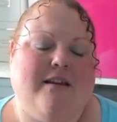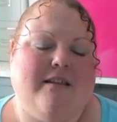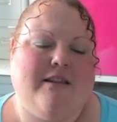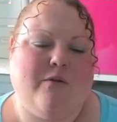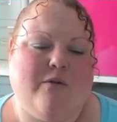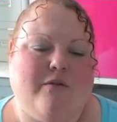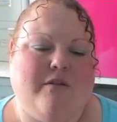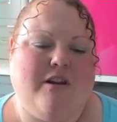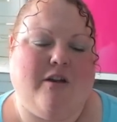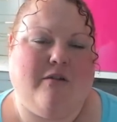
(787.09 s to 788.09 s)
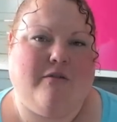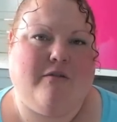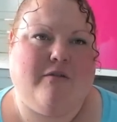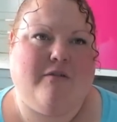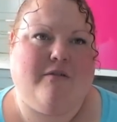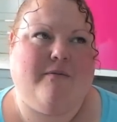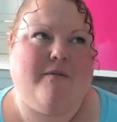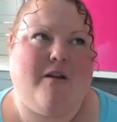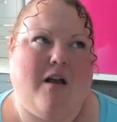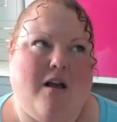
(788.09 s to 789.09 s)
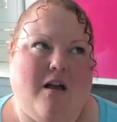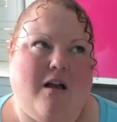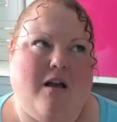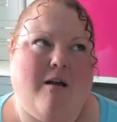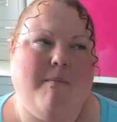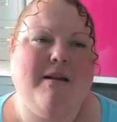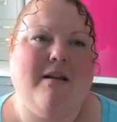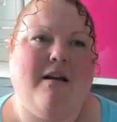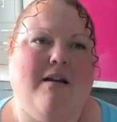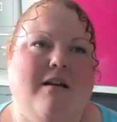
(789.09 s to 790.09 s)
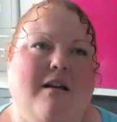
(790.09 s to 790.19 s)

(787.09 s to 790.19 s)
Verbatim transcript: that there were, you know, I mean, I